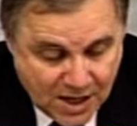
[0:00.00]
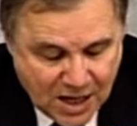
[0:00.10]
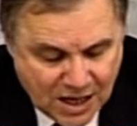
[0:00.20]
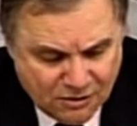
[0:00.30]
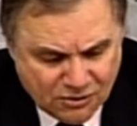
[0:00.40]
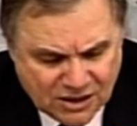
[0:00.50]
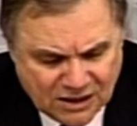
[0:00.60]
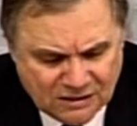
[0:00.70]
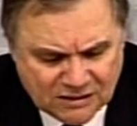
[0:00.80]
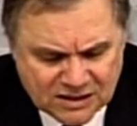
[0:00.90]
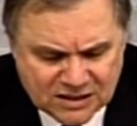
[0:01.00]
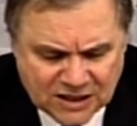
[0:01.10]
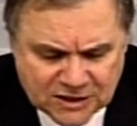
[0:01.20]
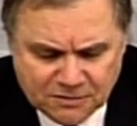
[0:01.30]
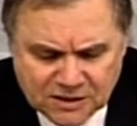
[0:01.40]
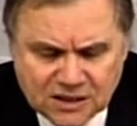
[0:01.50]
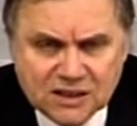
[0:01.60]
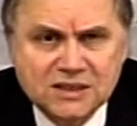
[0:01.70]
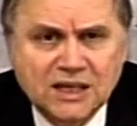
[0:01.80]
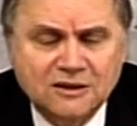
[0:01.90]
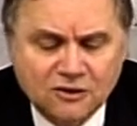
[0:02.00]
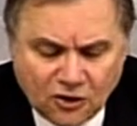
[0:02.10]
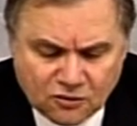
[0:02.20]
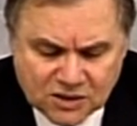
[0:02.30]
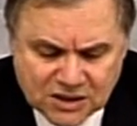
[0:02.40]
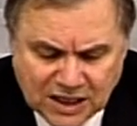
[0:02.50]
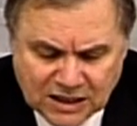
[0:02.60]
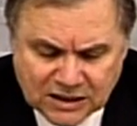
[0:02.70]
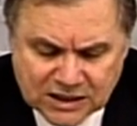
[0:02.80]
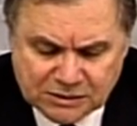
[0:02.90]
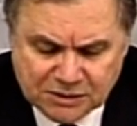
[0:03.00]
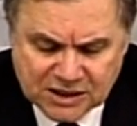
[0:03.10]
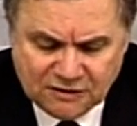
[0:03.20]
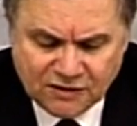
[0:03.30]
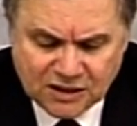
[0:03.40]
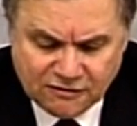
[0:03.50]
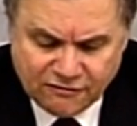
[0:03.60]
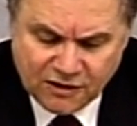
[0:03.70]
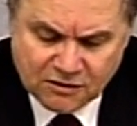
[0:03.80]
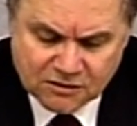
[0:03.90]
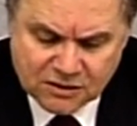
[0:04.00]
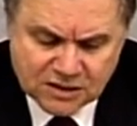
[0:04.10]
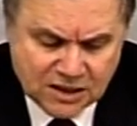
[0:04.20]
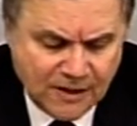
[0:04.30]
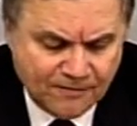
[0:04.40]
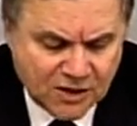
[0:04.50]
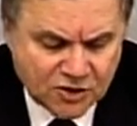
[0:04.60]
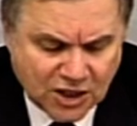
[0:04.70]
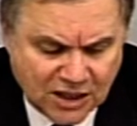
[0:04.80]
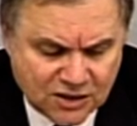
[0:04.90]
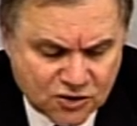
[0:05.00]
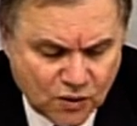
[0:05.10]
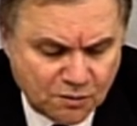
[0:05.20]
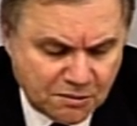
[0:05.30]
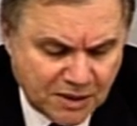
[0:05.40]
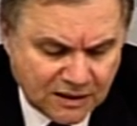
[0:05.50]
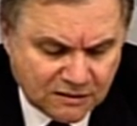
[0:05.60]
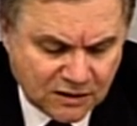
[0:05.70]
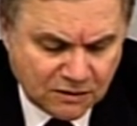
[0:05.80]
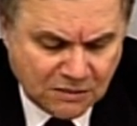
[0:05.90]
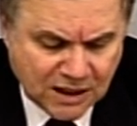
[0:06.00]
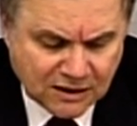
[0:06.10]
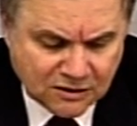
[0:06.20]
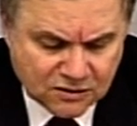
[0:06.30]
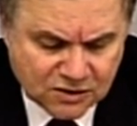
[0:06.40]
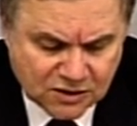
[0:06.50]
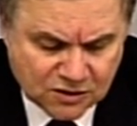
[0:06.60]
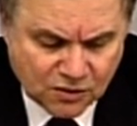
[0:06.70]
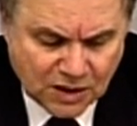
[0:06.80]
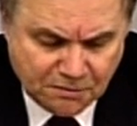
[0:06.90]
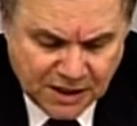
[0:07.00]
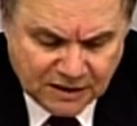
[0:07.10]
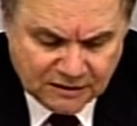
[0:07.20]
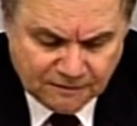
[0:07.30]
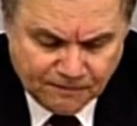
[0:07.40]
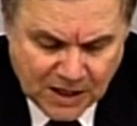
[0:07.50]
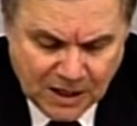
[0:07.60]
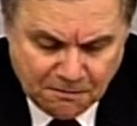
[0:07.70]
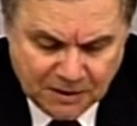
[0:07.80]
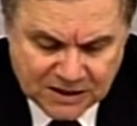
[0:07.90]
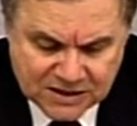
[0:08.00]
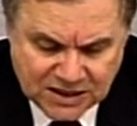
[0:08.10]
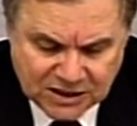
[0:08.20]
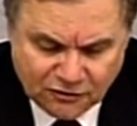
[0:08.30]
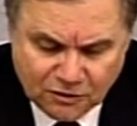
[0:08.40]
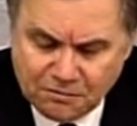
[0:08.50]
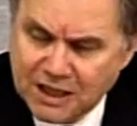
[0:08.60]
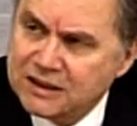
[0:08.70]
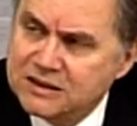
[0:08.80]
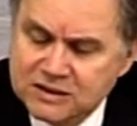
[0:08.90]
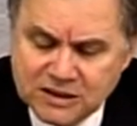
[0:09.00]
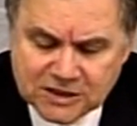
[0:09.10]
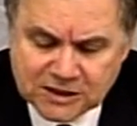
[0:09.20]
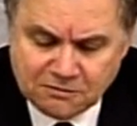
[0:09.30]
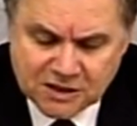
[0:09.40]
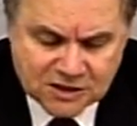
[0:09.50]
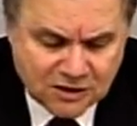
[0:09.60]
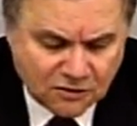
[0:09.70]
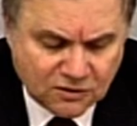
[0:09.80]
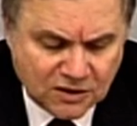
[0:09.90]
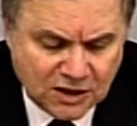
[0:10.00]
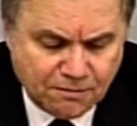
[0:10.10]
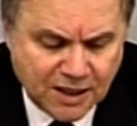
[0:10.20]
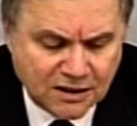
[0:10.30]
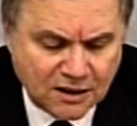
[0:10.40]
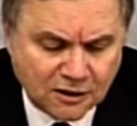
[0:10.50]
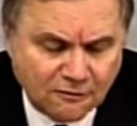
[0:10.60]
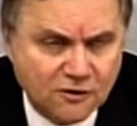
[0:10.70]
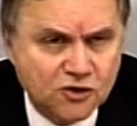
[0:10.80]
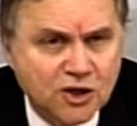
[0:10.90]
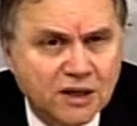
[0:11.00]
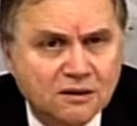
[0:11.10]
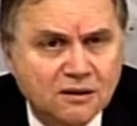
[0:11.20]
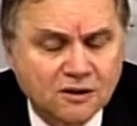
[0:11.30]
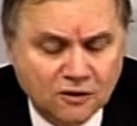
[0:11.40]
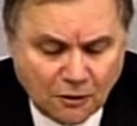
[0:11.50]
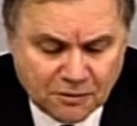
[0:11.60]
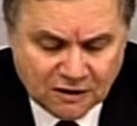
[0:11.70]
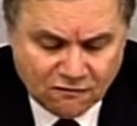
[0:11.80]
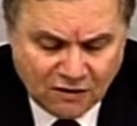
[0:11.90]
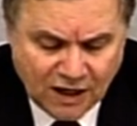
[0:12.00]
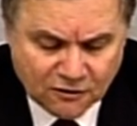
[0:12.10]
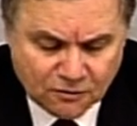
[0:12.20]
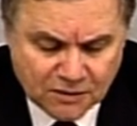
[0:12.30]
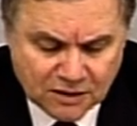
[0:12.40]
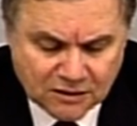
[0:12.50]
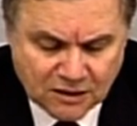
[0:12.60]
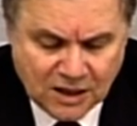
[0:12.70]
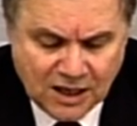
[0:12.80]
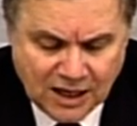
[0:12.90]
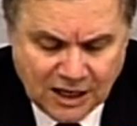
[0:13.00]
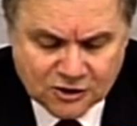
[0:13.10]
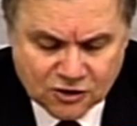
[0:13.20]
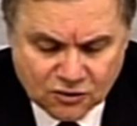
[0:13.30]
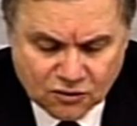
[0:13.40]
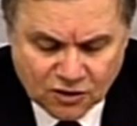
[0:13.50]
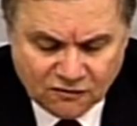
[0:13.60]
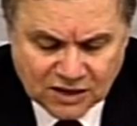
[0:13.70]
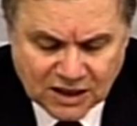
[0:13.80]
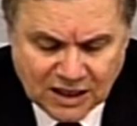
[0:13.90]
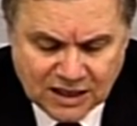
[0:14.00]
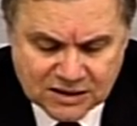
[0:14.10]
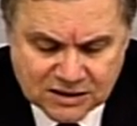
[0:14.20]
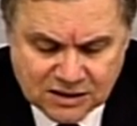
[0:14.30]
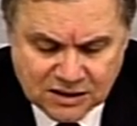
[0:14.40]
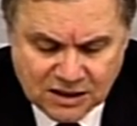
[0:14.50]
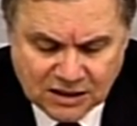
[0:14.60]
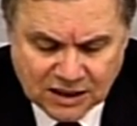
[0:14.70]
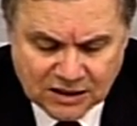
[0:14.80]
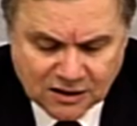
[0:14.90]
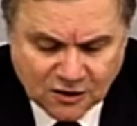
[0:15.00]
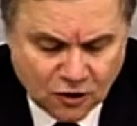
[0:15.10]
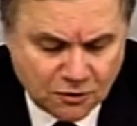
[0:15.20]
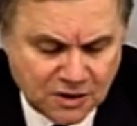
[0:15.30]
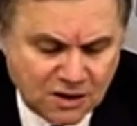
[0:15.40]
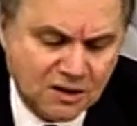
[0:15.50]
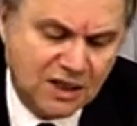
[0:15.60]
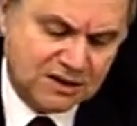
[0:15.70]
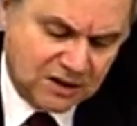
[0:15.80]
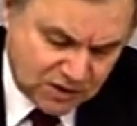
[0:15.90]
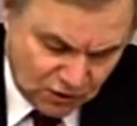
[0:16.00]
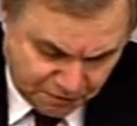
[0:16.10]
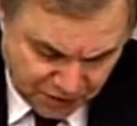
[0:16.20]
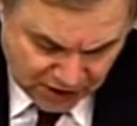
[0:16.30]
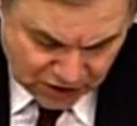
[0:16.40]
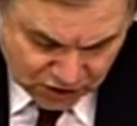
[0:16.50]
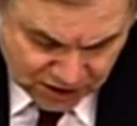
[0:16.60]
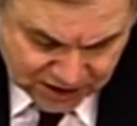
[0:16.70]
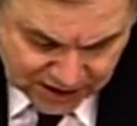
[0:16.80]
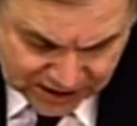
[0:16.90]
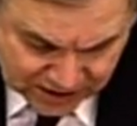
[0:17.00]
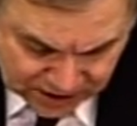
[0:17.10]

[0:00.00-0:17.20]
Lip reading: Our current assessment is that, notwithstanding specific difficulties, the challenge will be met and market concerns will abate. But the state of the banking system is not independent of the general economic environment. Action to revitalize the Italian economy and raise its growth potential is thus as